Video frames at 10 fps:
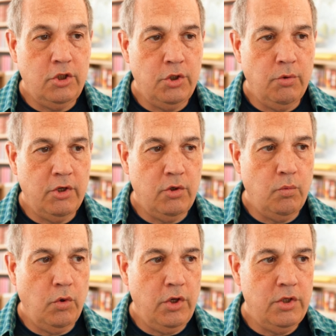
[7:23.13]
200
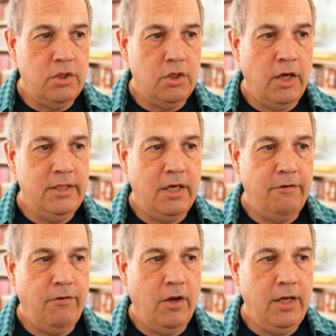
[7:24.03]
words
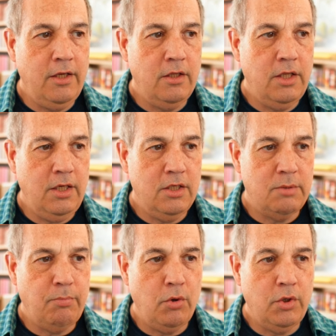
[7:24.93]
identifying the
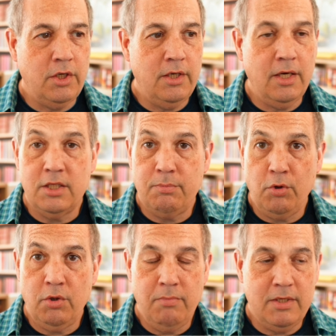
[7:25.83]
spoken and
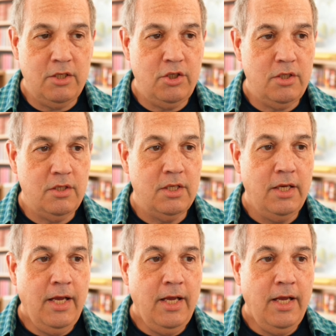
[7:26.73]
unspoken messages,